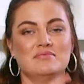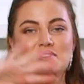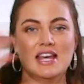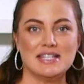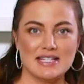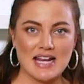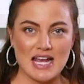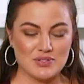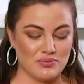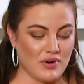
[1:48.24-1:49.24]

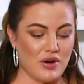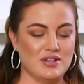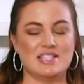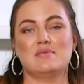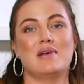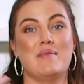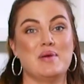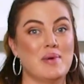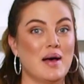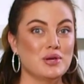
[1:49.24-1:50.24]
yesterday's roast. It might be
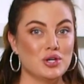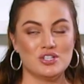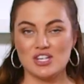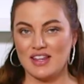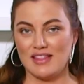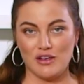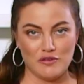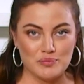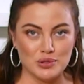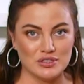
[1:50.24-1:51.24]
barbecue chicken that
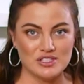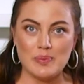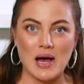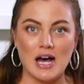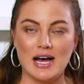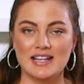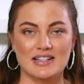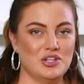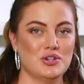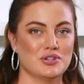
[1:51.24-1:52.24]
you've pulled apart
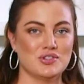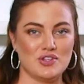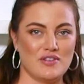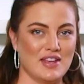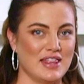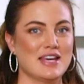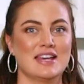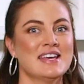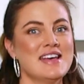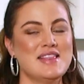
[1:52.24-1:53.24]
and you're serving
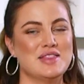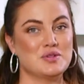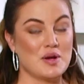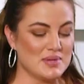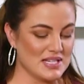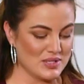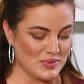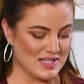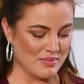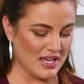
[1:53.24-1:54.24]
the drumsticks
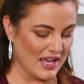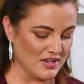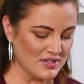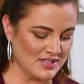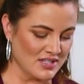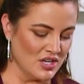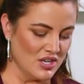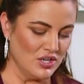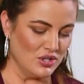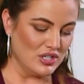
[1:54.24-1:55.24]
with something else.
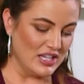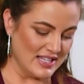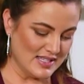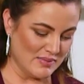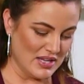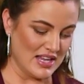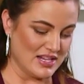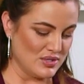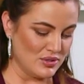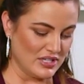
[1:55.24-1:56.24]
Utilize something that
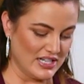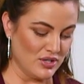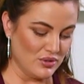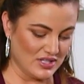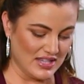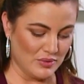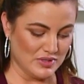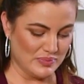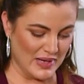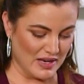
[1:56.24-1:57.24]
is already cooked that will speed